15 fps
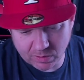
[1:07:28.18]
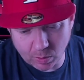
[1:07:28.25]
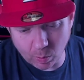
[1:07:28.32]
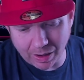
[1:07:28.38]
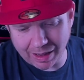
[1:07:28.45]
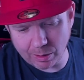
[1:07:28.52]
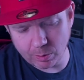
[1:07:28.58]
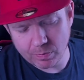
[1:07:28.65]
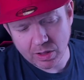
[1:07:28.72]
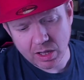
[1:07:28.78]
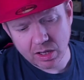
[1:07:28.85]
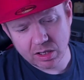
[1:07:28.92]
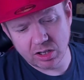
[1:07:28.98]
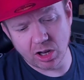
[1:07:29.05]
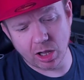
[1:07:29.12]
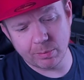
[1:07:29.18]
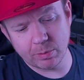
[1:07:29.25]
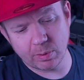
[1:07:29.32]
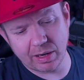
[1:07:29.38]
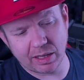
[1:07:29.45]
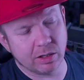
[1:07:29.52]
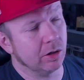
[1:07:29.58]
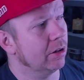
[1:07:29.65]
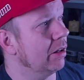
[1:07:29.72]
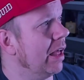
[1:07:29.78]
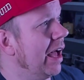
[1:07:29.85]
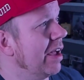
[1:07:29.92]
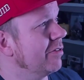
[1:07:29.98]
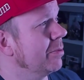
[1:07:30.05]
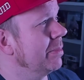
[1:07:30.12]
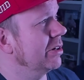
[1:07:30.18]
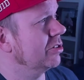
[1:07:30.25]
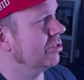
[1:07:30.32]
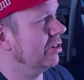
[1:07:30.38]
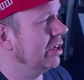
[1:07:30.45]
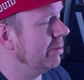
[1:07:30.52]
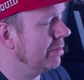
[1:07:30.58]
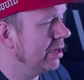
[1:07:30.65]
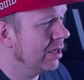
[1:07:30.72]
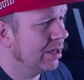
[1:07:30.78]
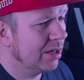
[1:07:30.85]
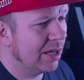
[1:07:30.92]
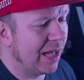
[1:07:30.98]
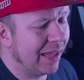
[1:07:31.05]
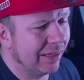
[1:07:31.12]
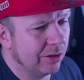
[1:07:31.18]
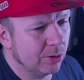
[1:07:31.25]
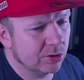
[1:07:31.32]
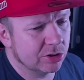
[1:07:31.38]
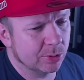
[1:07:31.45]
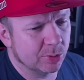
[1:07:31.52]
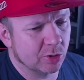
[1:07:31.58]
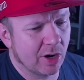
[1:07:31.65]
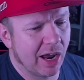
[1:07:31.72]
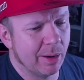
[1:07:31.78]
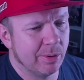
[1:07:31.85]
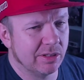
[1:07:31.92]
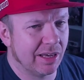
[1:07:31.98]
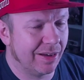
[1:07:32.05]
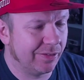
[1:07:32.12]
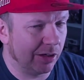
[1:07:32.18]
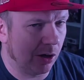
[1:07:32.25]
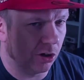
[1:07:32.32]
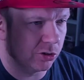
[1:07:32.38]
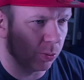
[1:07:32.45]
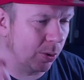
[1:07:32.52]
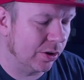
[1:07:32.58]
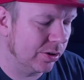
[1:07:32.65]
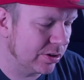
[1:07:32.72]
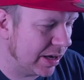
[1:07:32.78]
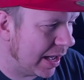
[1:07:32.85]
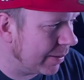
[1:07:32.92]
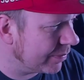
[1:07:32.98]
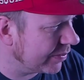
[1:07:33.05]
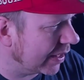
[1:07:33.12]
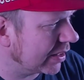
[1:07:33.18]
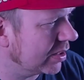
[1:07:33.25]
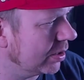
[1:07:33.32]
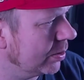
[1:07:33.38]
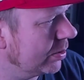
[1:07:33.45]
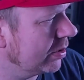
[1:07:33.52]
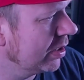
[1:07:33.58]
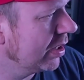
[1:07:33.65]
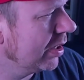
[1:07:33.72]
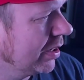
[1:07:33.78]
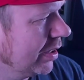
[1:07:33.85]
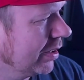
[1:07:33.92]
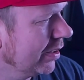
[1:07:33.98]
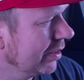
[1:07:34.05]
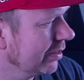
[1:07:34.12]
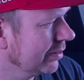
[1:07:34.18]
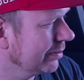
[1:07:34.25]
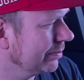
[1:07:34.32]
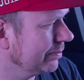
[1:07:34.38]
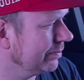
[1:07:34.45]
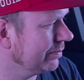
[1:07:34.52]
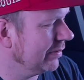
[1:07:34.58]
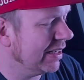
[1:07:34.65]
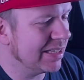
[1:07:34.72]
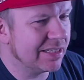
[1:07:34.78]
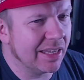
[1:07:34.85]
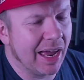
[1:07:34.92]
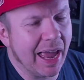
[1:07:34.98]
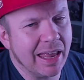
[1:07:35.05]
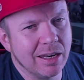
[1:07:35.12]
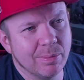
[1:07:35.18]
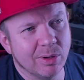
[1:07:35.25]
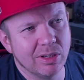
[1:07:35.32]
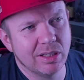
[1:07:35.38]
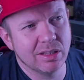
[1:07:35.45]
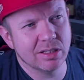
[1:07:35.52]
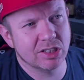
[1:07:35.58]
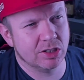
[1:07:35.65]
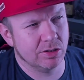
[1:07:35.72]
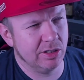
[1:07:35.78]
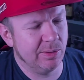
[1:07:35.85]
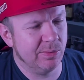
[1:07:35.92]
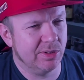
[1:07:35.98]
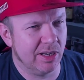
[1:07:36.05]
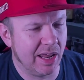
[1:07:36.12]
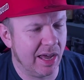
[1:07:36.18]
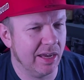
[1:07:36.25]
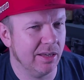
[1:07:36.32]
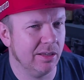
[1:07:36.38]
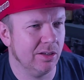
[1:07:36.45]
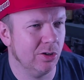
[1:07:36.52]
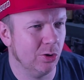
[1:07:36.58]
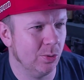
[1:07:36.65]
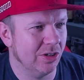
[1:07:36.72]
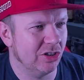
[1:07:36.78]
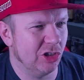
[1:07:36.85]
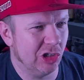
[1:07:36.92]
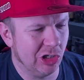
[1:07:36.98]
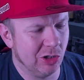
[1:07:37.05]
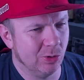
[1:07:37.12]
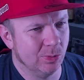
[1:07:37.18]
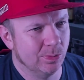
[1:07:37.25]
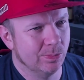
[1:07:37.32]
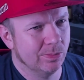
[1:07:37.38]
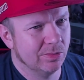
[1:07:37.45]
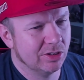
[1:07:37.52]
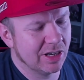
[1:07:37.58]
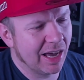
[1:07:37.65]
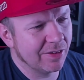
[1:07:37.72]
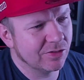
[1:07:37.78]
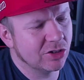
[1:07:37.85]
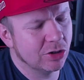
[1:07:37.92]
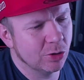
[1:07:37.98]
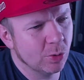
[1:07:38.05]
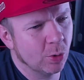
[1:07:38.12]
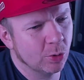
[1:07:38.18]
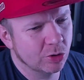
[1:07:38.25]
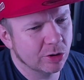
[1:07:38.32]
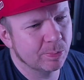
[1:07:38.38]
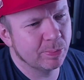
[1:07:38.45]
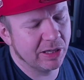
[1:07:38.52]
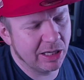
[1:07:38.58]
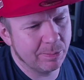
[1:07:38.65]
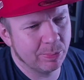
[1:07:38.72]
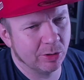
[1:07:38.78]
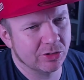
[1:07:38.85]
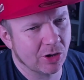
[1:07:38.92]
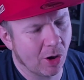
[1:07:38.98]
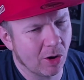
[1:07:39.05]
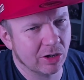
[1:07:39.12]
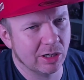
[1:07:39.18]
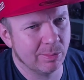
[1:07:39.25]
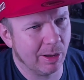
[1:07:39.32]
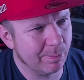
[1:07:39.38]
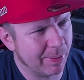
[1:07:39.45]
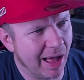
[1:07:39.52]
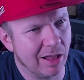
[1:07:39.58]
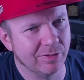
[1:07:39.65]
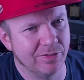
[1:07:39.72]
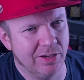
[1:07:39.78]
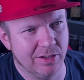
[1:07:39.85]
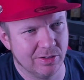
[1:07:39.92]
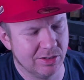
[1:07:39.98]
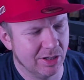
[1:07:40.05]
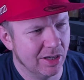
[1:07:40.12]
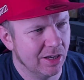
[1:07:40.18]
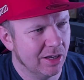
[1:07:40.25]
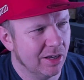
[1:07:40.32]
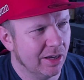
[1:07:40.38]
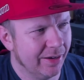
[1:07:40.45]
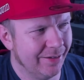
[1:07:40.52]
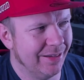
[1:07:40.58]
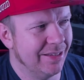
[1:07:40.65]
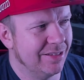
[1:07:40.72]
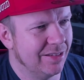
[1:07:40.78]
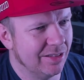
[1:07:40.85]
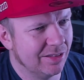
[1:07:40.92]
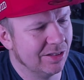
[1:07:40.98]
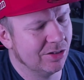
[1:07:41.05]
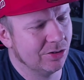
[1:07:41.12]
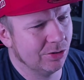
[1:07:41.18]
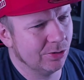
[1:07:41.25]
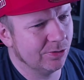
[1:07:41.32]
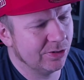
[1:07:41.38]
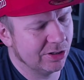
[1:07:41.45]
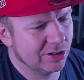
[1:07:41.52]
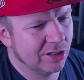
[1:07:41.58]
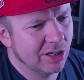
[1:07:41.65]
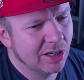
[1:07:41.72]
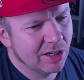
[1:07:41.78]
Wow. Normally when I go live on my stream, I lose subscribers. I haven't lost one yet. Thank you. Is there anybody in the stream tonight who is new? To have 200 people talking about Battlefield and listening to the truth is